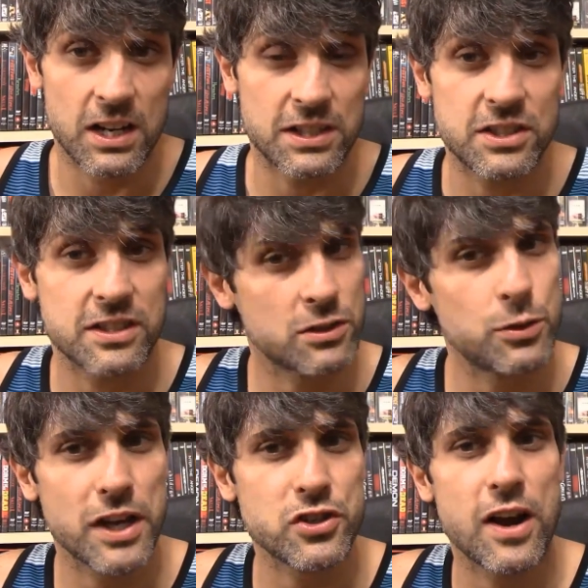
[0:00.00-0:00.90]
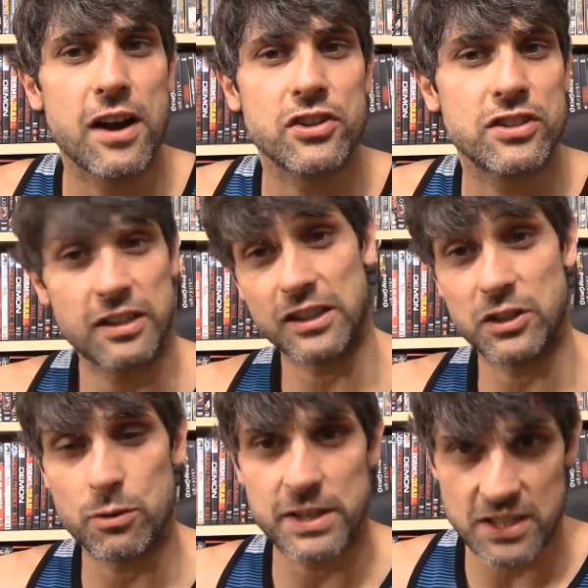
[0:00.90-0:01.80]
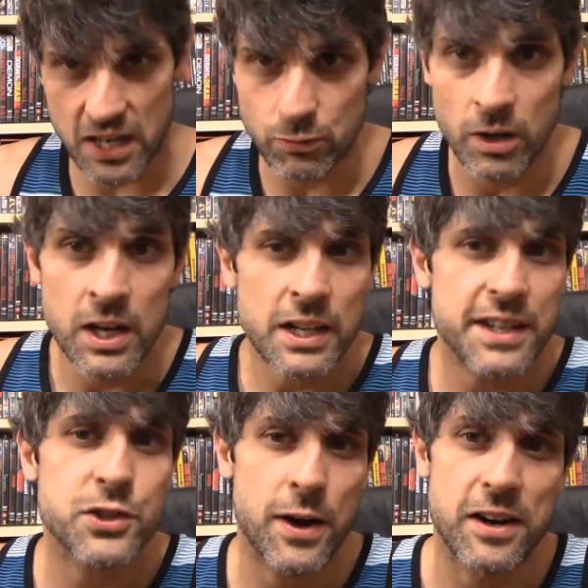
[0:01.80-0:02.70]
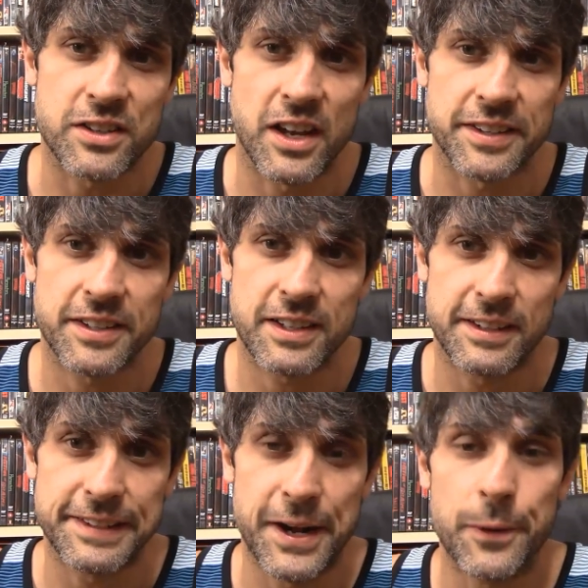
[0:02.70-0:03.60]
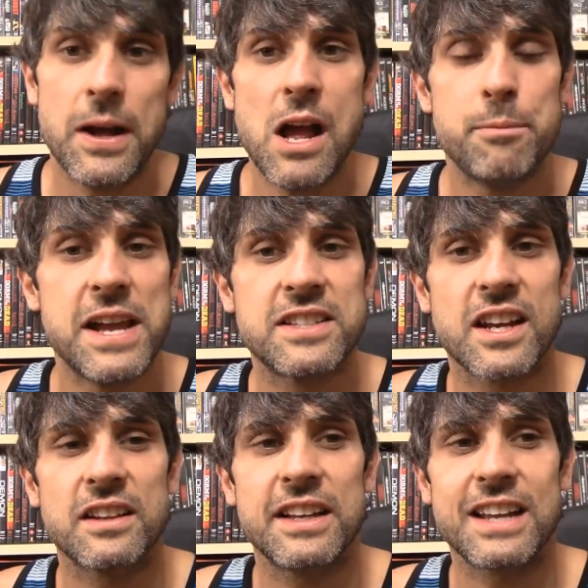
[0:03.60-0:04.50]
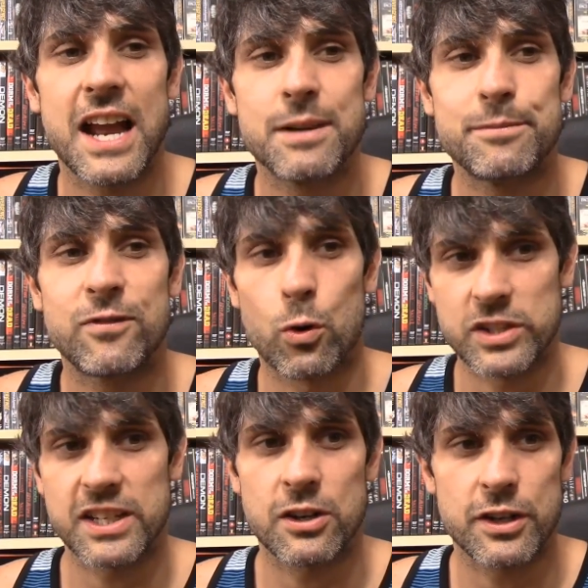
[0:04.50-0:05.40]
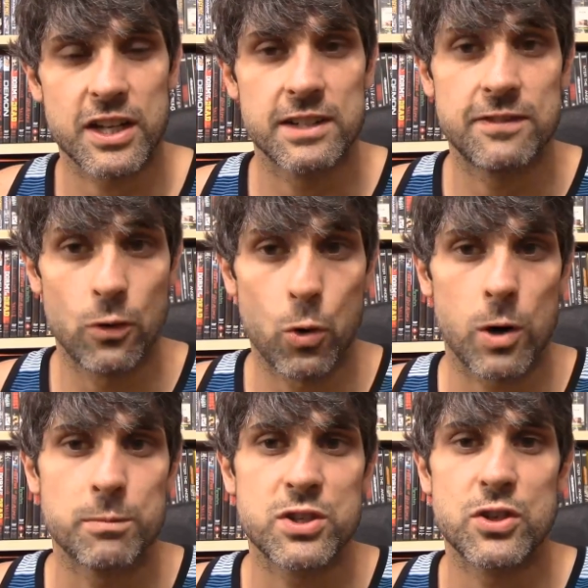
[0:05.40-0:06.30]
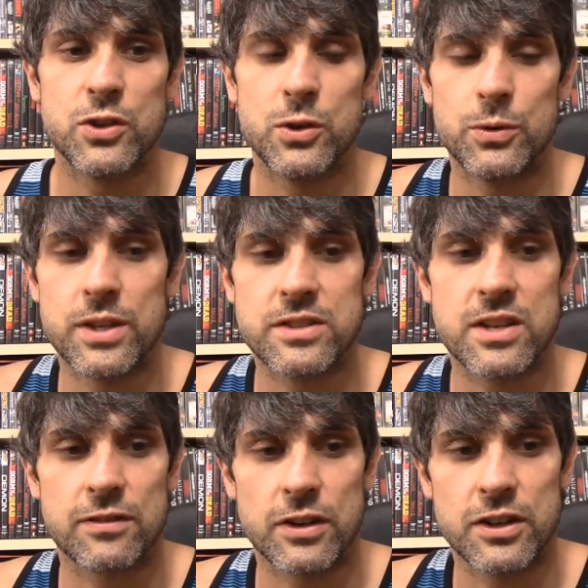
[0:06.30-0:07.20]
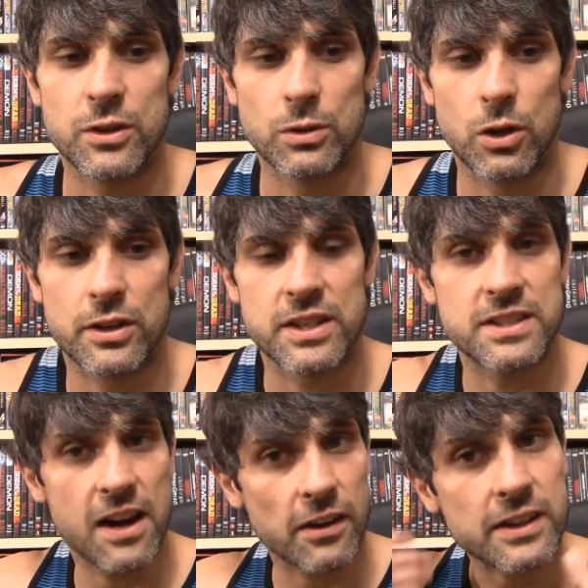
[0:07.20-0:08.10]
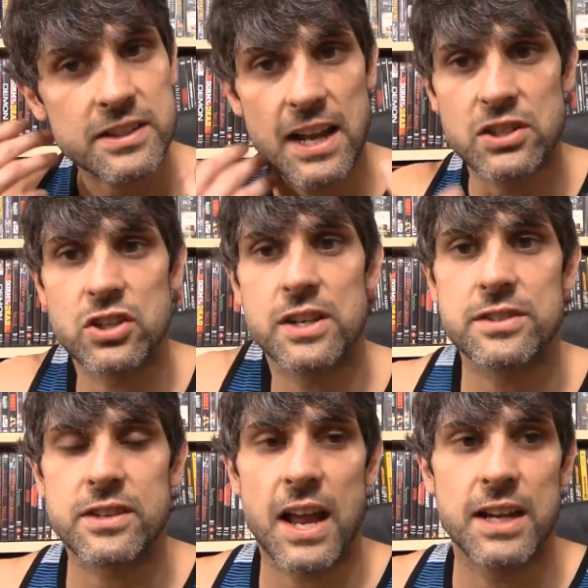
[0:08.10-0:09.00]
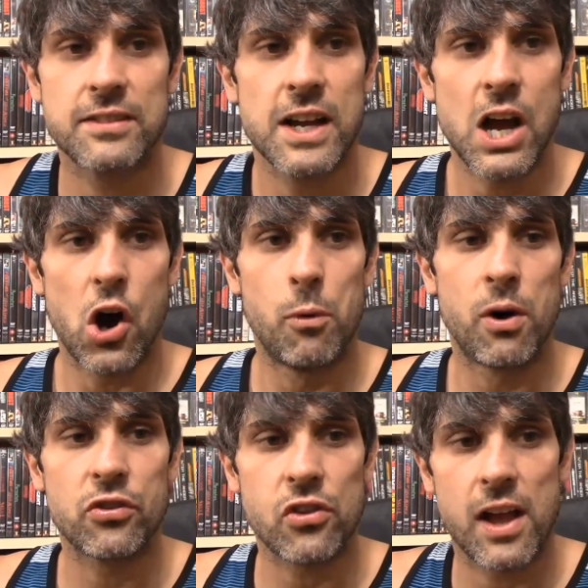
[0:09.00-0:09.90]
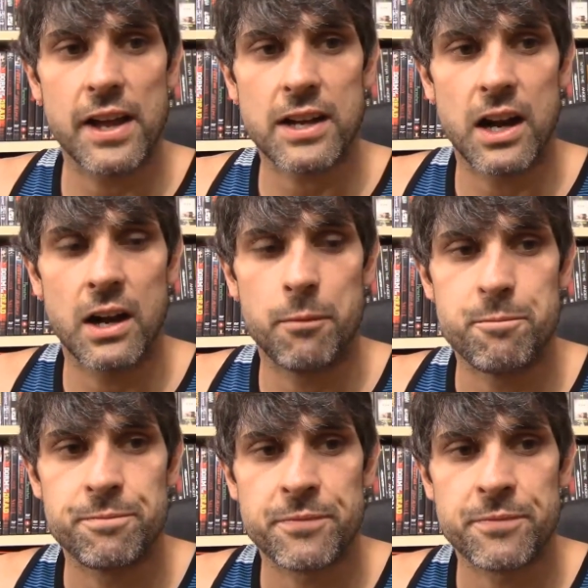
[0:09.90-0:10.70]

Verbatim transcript: And she says, who does your hair? She says, I do it myself. Well, get your hair done you know basically kind of forcing her to conform to this different new look these hair extensions kind of almost like um